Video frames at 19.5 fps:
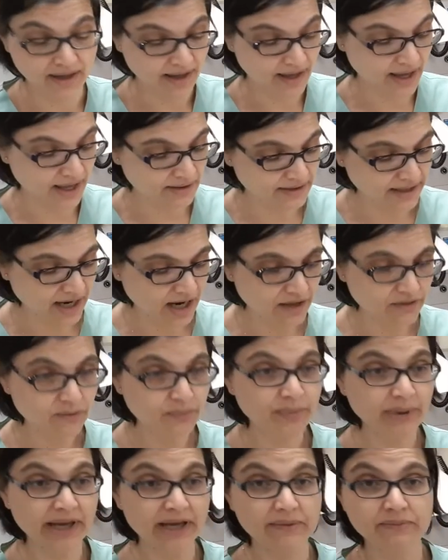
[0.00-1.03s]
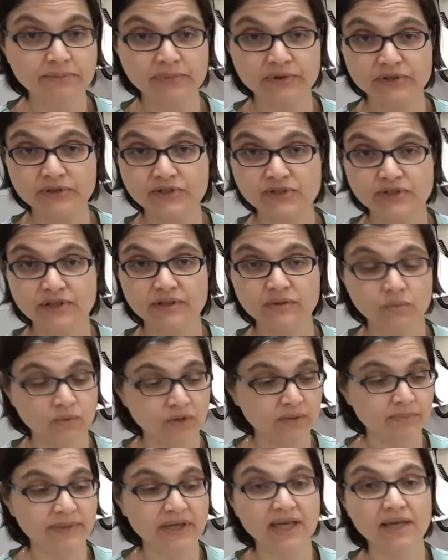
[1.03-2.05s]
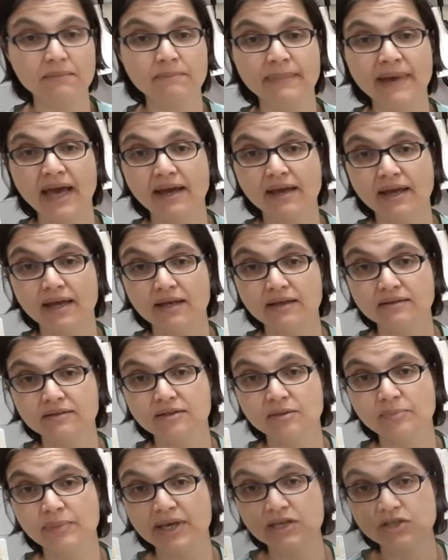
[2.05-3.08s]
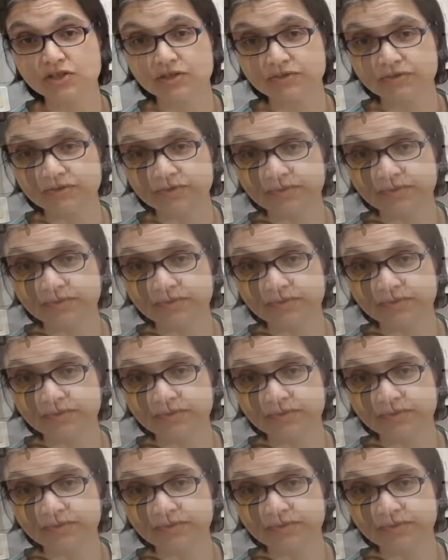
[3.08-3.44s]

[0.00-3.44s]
and the other person will be bagging the patient.